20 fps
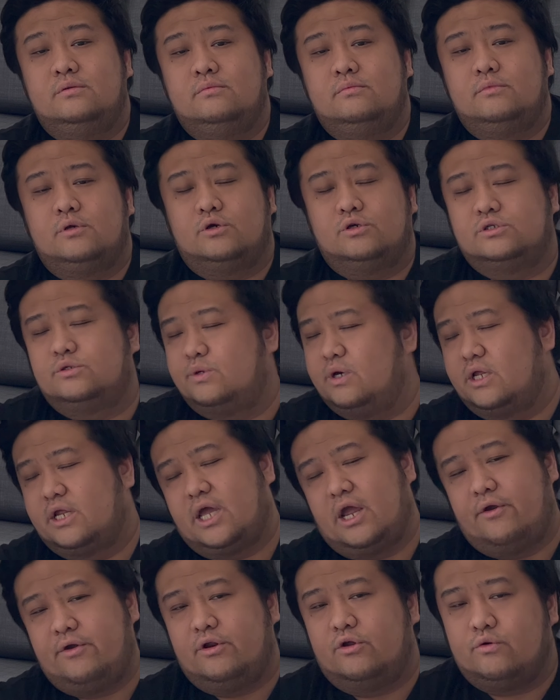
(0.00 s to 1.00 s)
because we can't
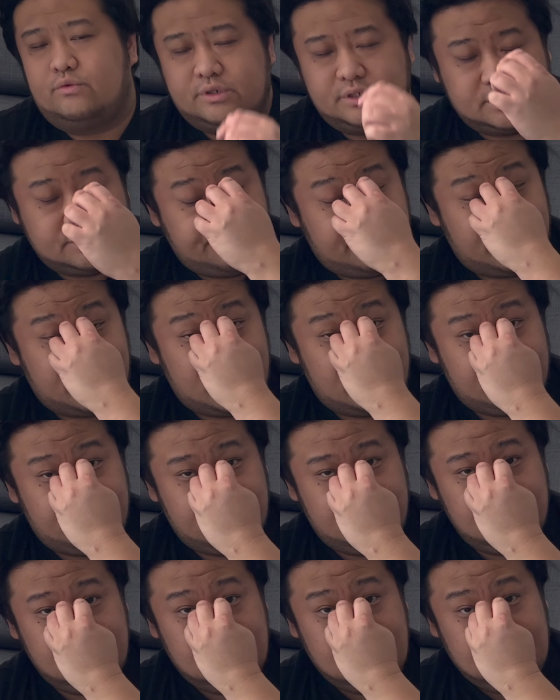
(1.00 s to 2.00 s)
carry it over, it's very heavy.